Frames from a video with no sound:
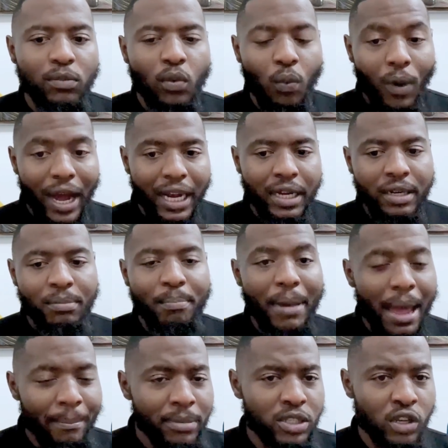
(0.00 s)

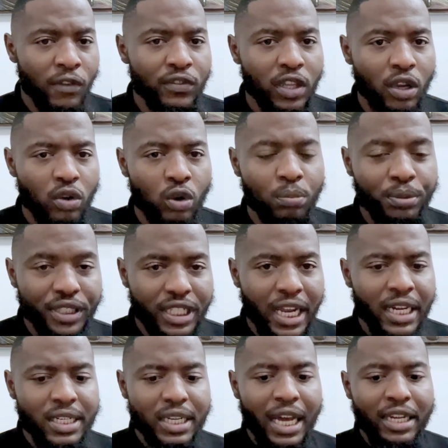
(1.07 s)
members of the group
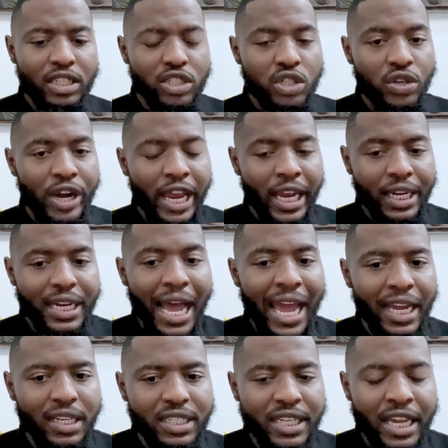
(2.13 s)
shared a trade
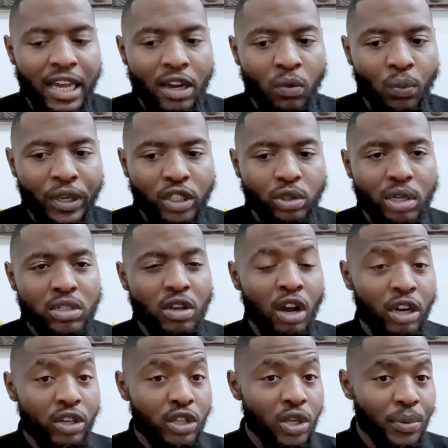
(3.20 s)
idea, which was
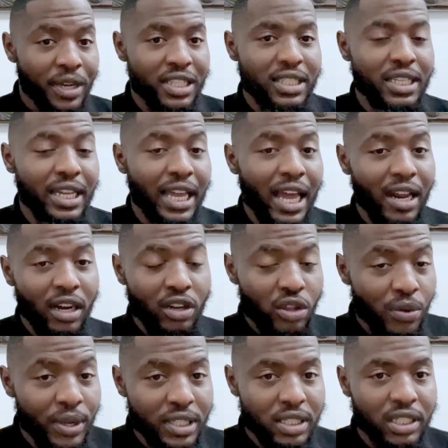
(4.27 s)
on USD CAD and
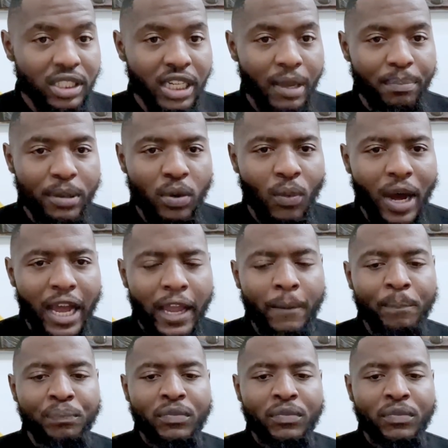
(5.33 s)
USD JPY.